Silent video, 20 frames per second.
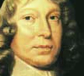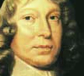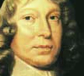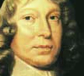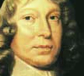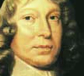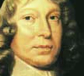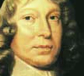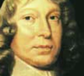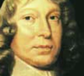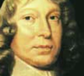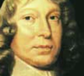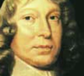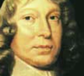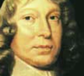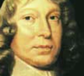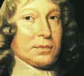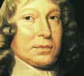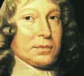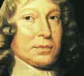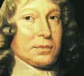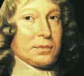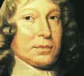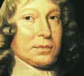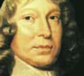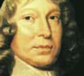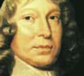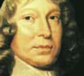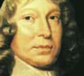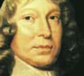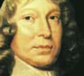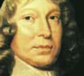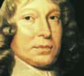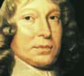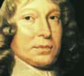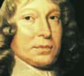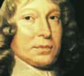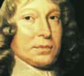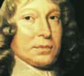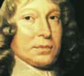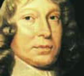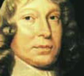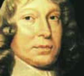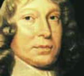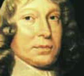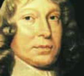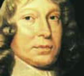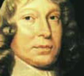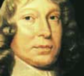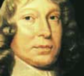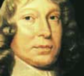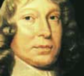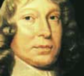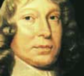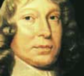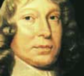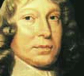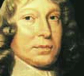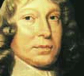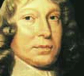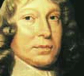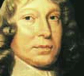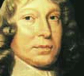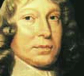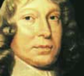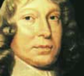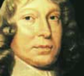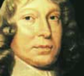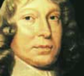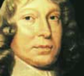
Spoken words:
This is a still picture; no speech is visible.